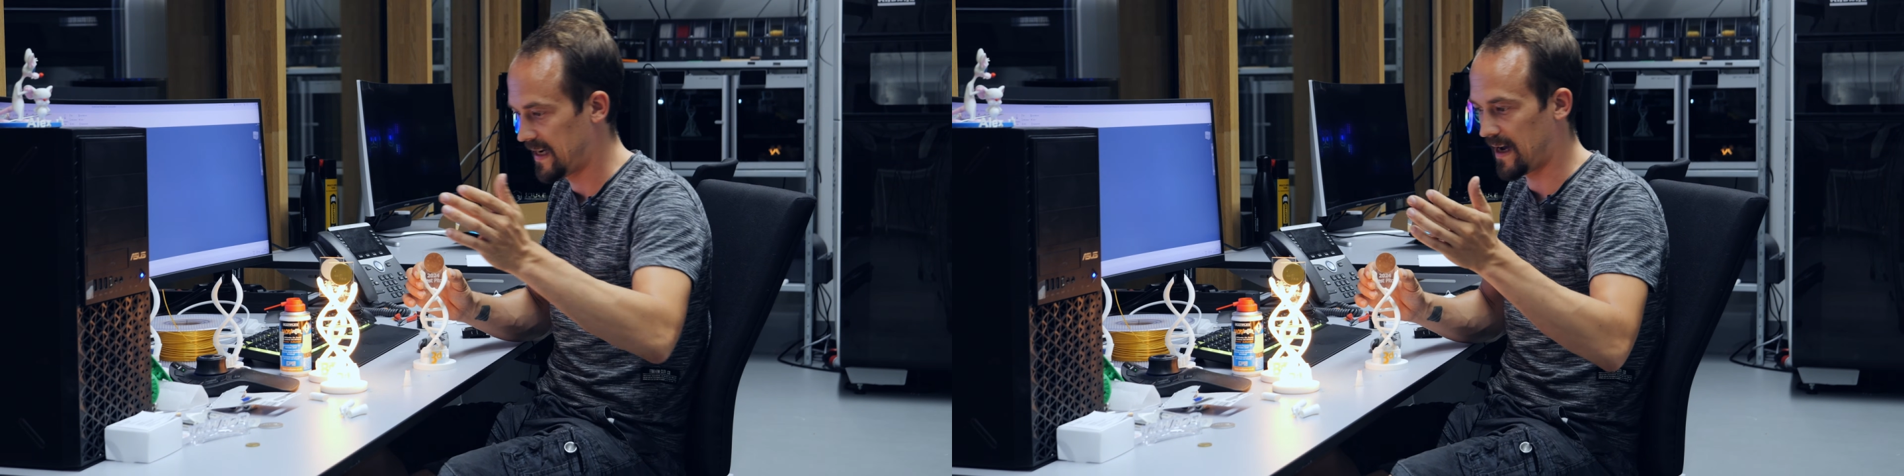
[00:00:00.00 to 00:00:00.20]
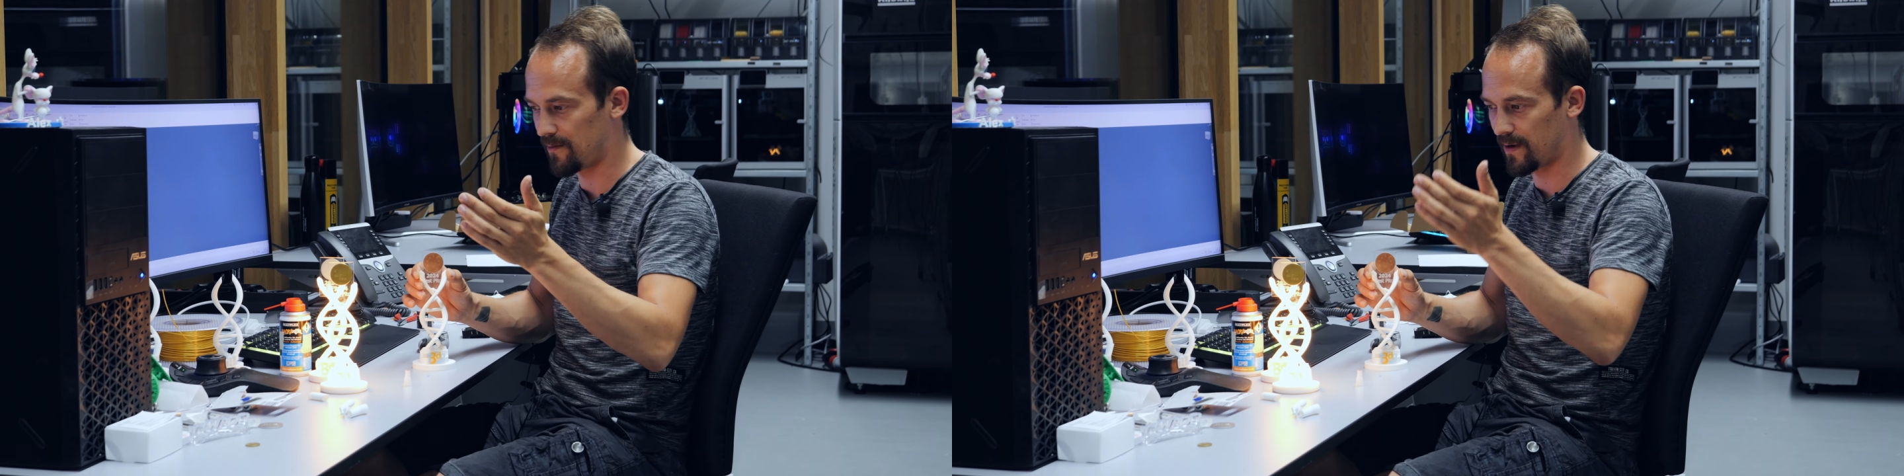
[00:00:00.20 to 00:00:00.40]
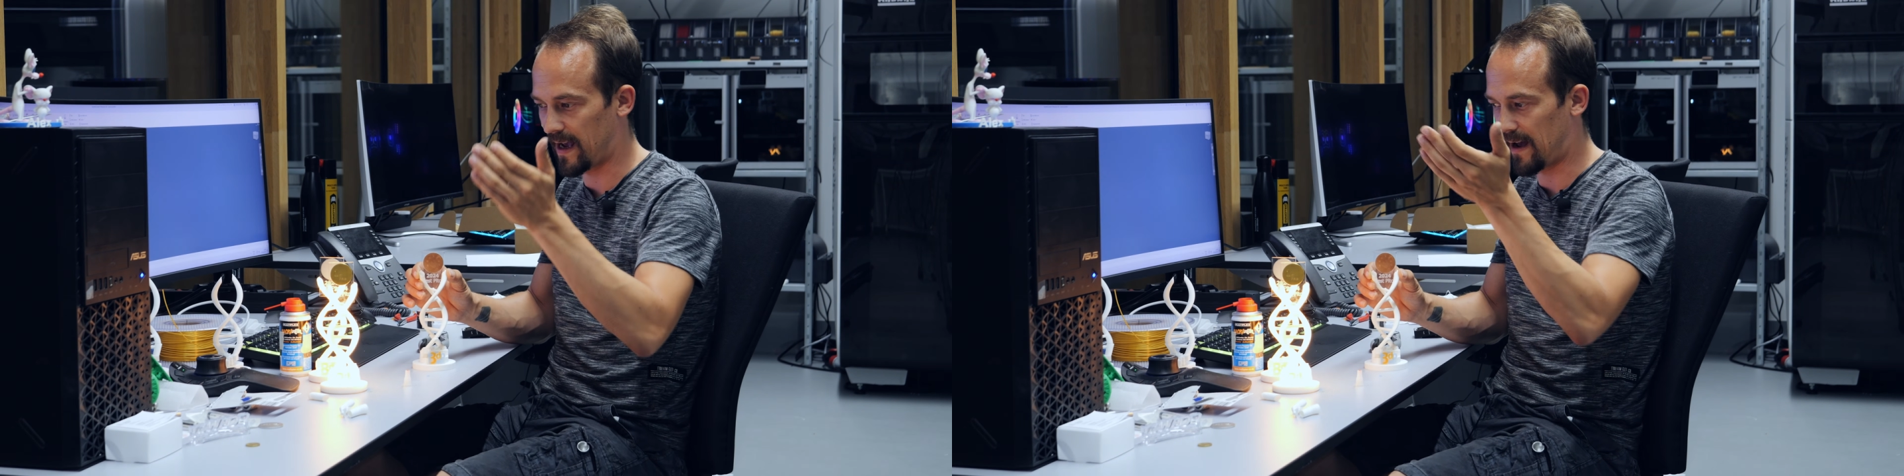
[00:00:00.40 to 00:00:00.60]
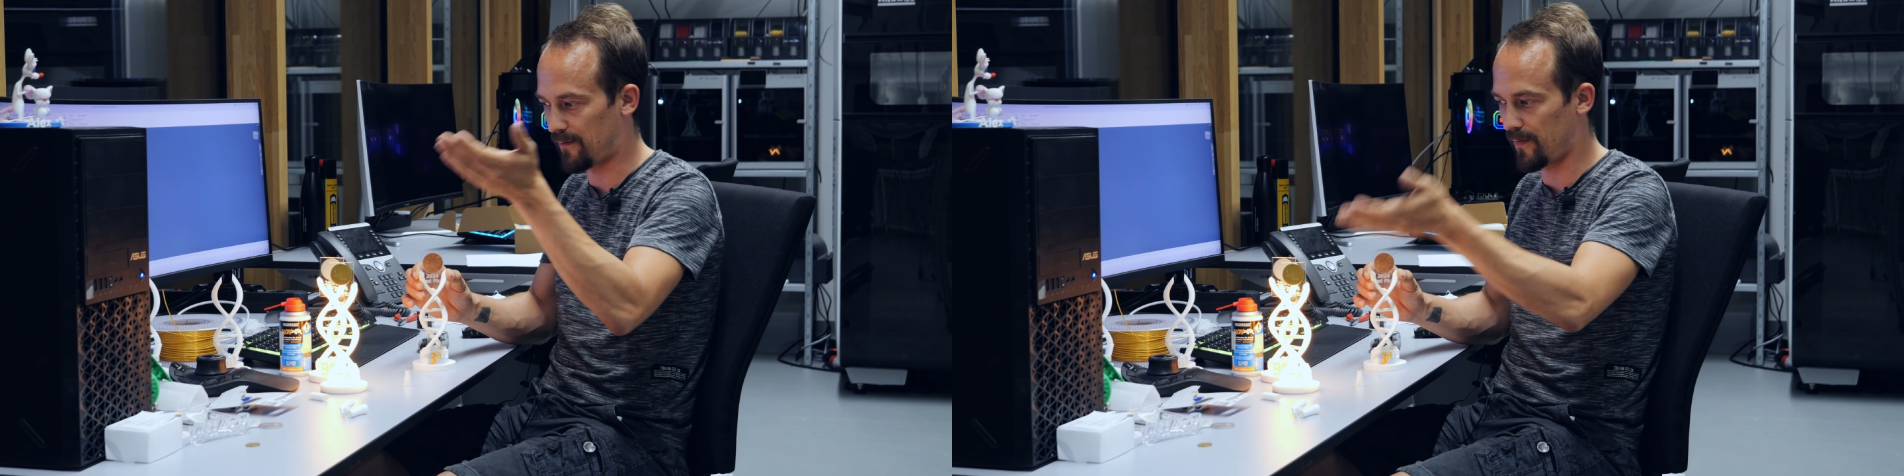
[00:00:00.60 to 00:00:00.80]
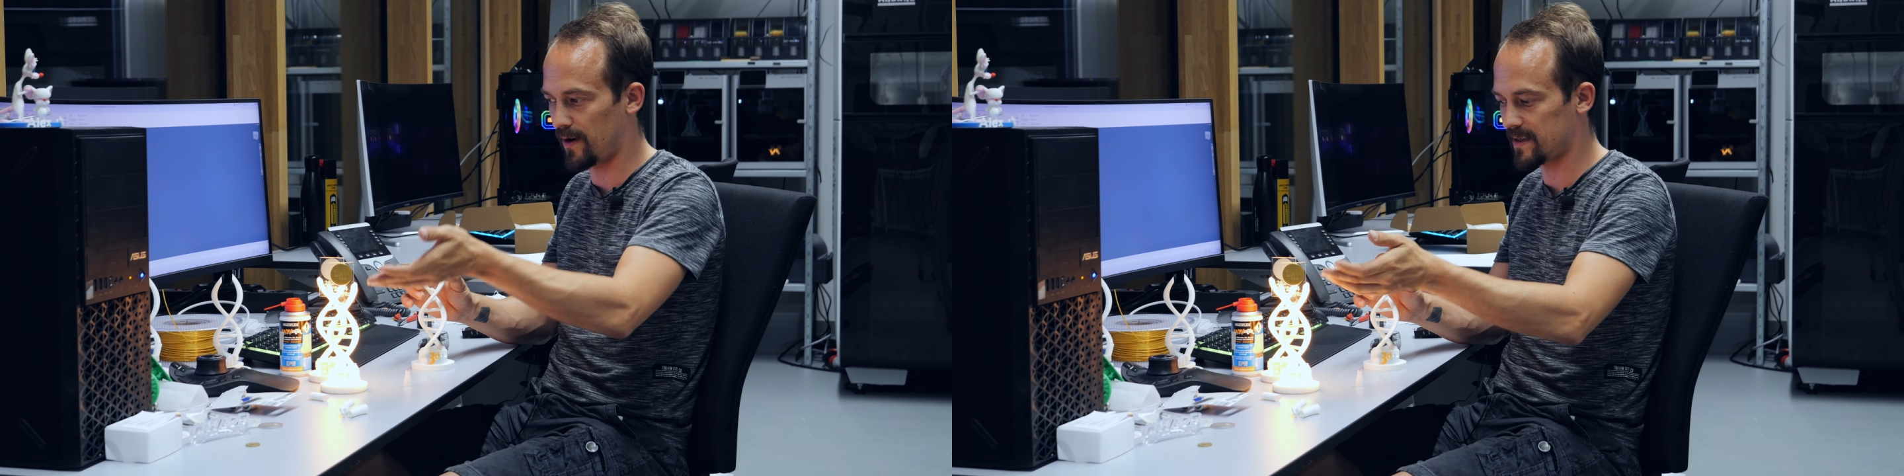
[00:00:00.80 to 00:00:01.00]
and we
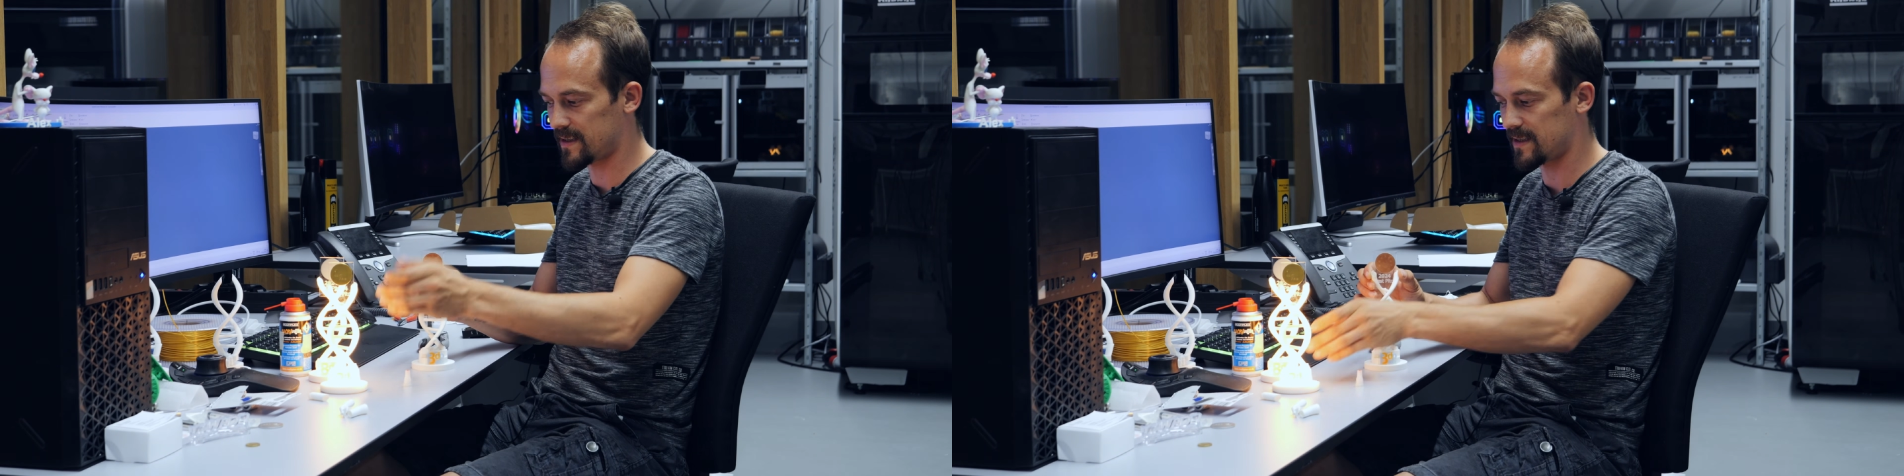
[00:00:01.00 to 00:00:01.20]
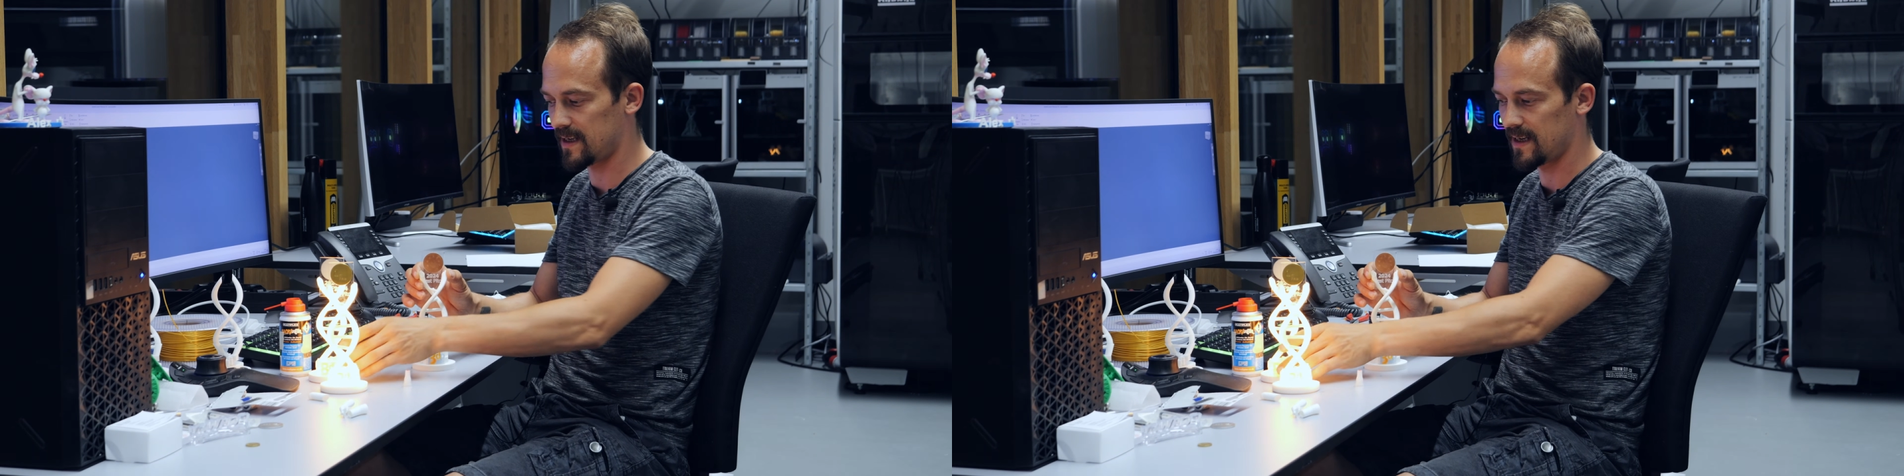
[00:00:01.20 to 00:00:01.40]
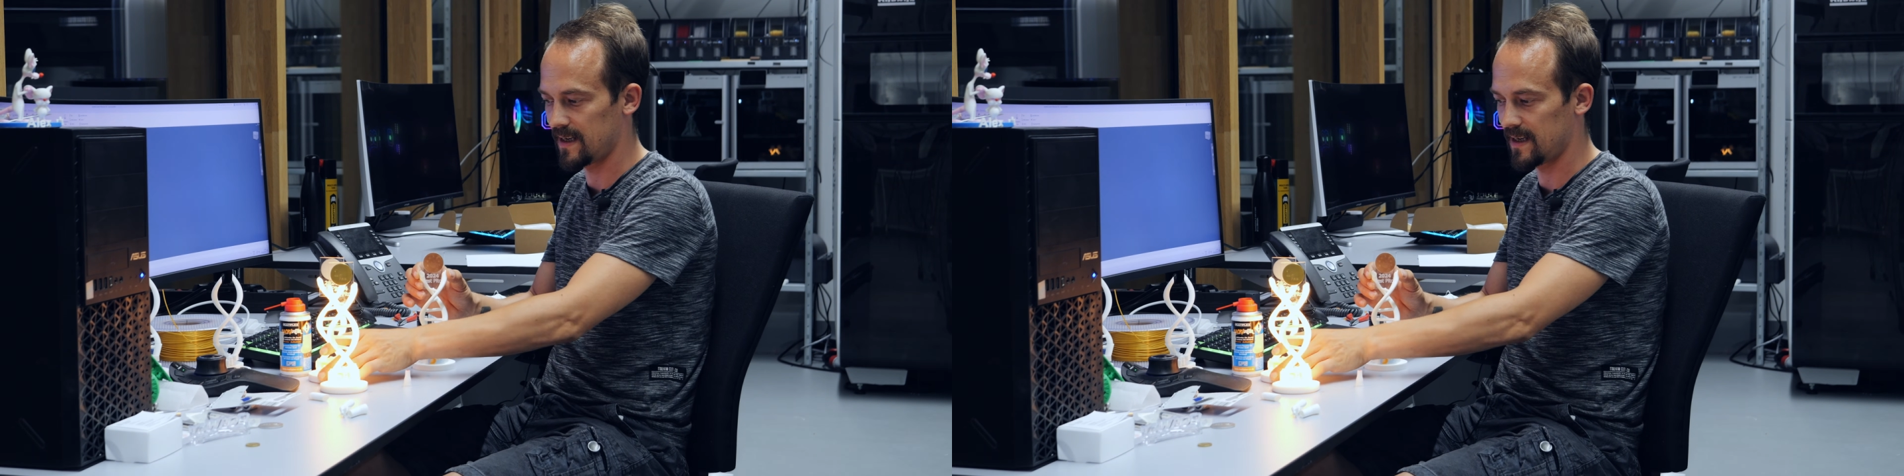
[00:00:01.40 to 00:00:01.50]
have first,